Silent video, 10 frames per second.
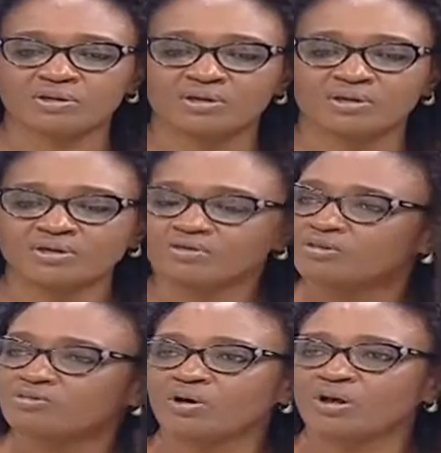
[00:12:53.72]
just as
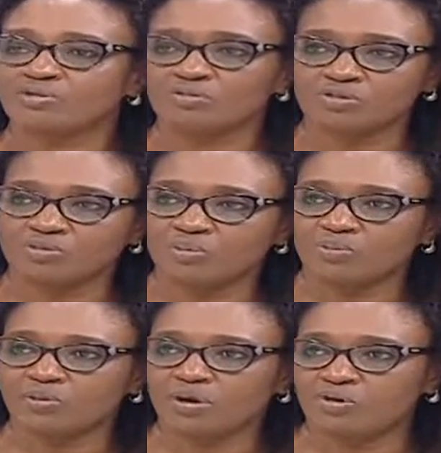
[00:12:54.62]
one of those
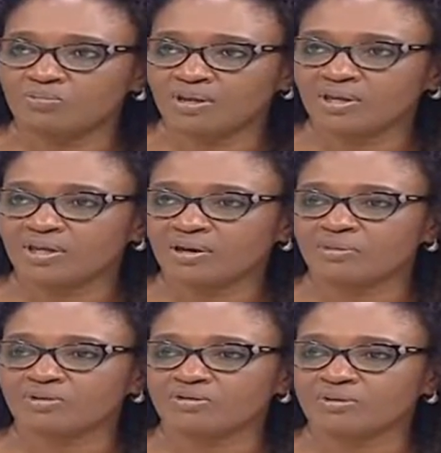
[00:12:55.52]
people who are complaining
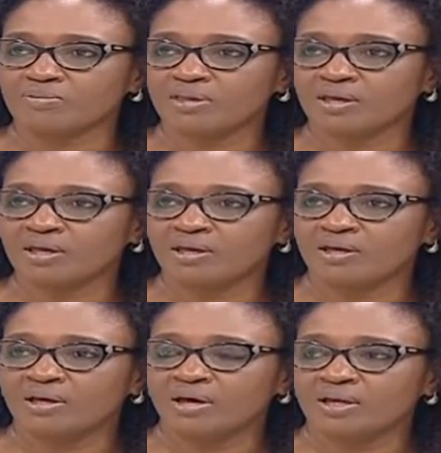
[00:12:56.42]
about something.
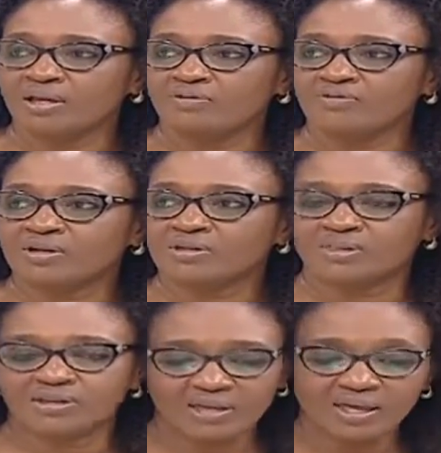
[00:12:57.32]
And I felt the
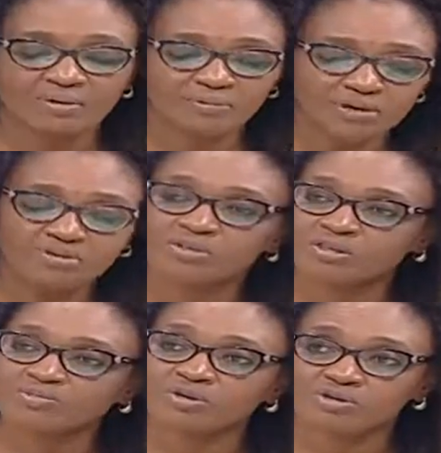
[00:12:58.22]
day I will do this,
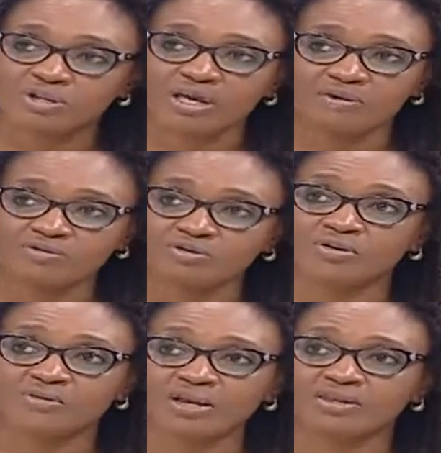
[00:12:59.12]
because like I've told you, I've
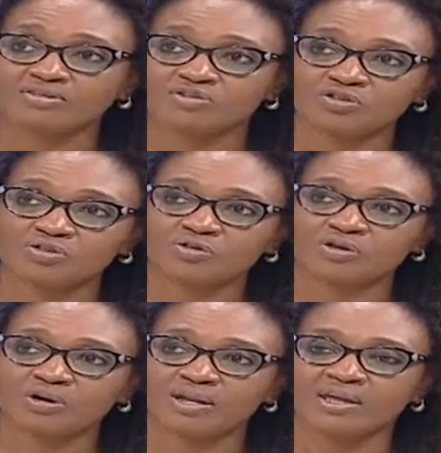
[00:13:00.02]
had this vision for a
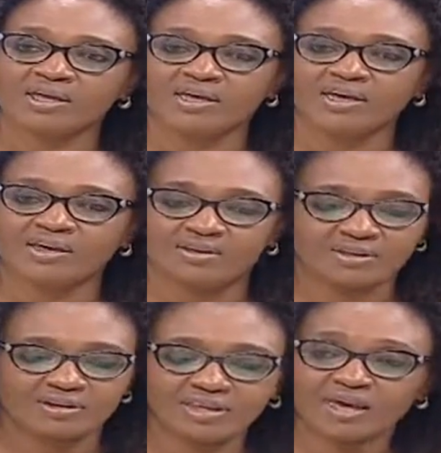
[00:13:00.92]
while, and the
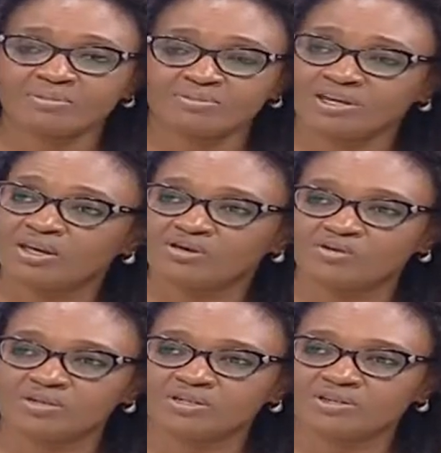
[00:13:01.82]
day I'm clear on
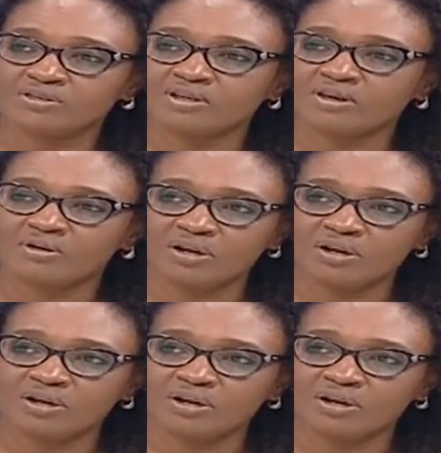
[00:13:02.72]
what it is that I want to